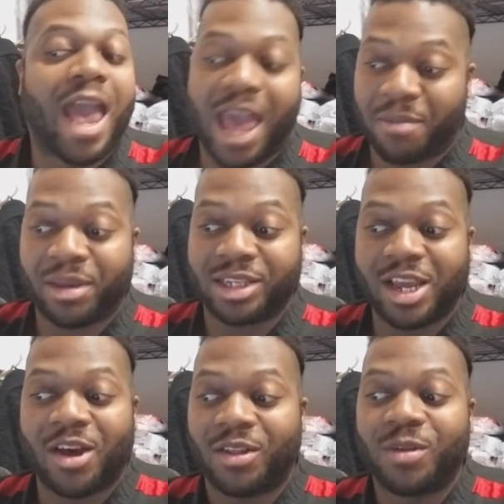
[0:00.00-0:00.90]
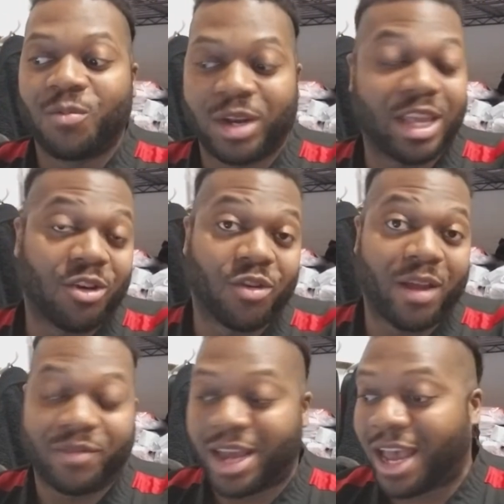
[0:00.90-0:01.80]
happy as hell when
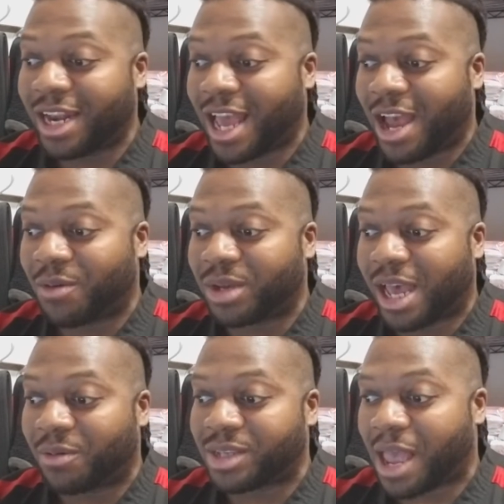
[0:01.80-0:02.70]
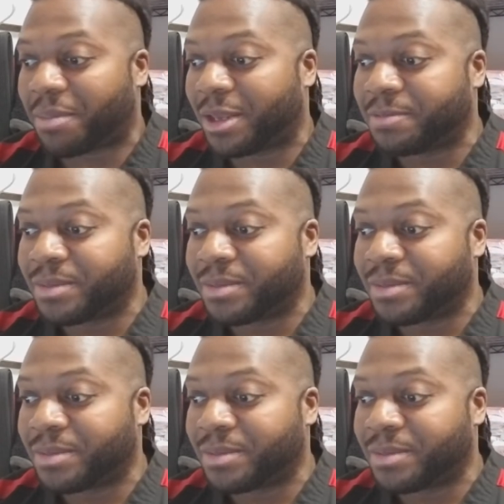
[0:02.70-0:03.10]
Kilgrave died. I was happy.